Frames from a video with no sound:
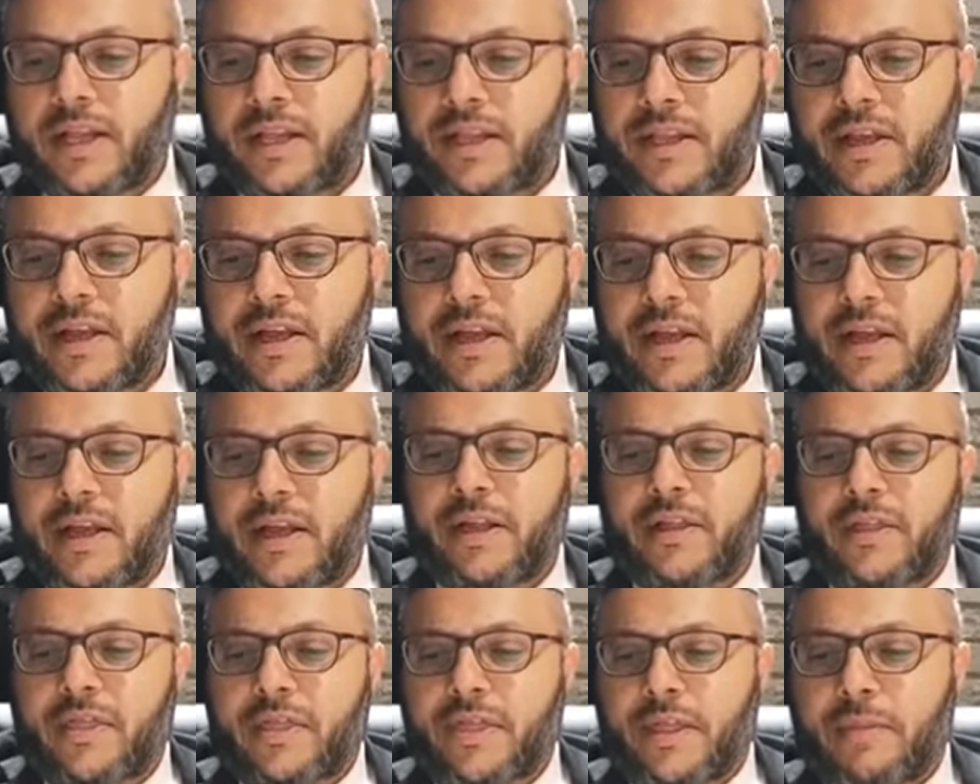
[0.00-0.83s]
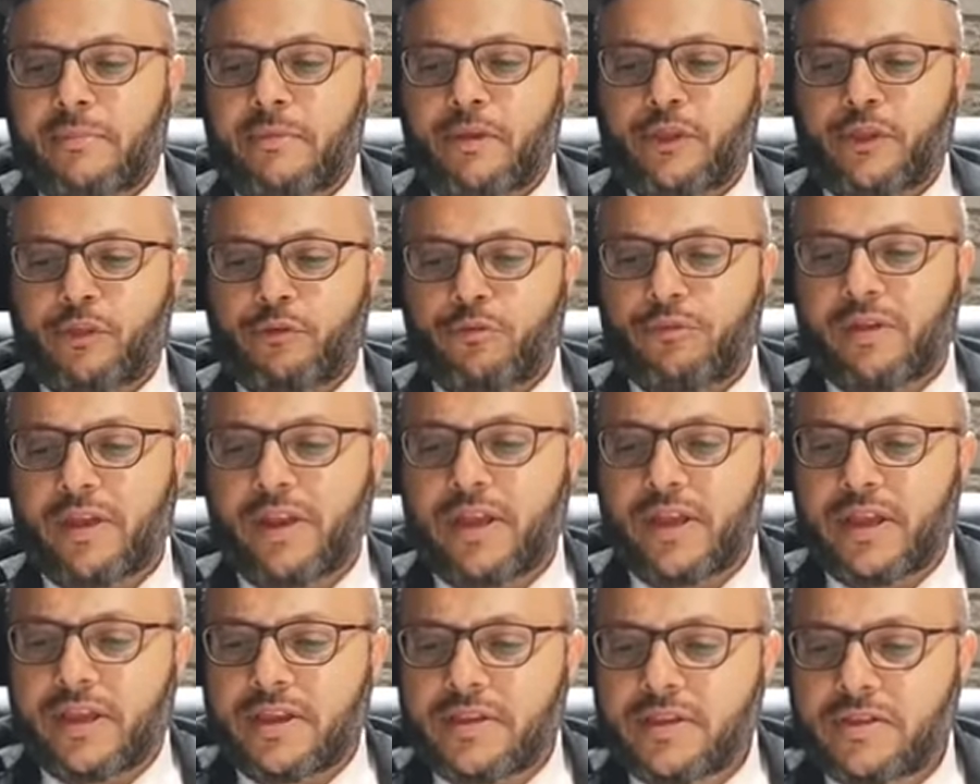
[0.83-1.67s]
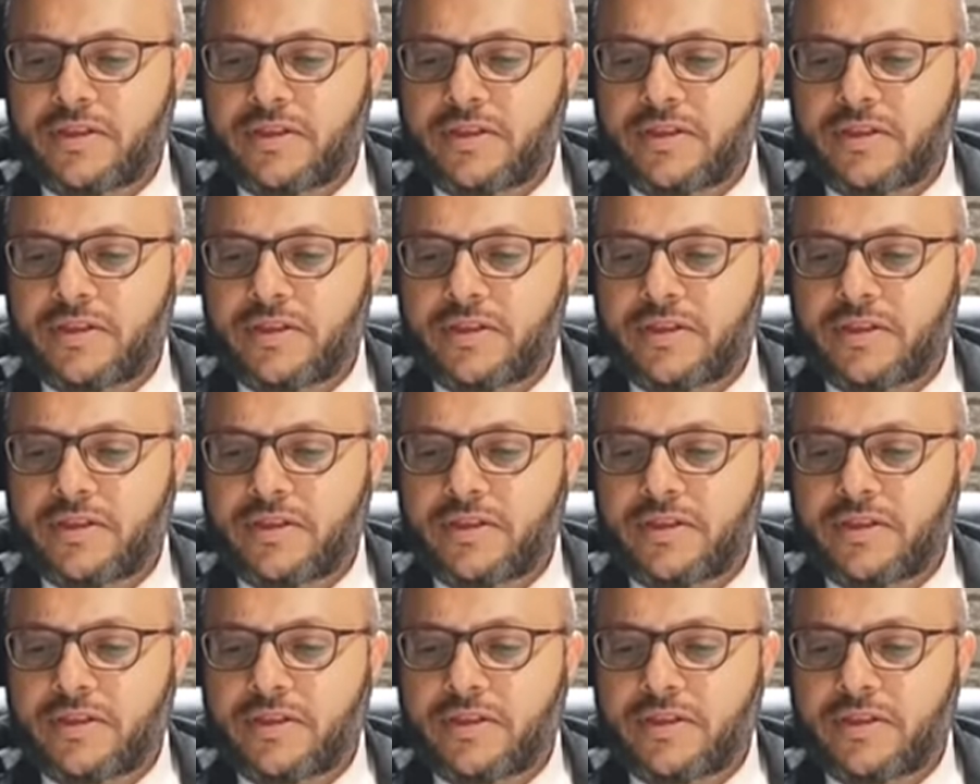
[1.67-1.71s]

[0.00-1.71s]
see. Number three,